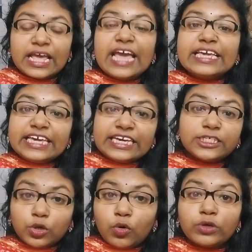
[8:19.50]

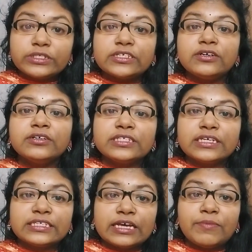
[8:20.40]
Each ghost
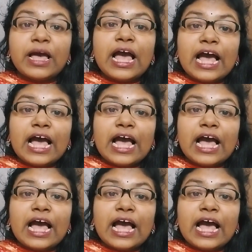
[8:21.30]
curses him,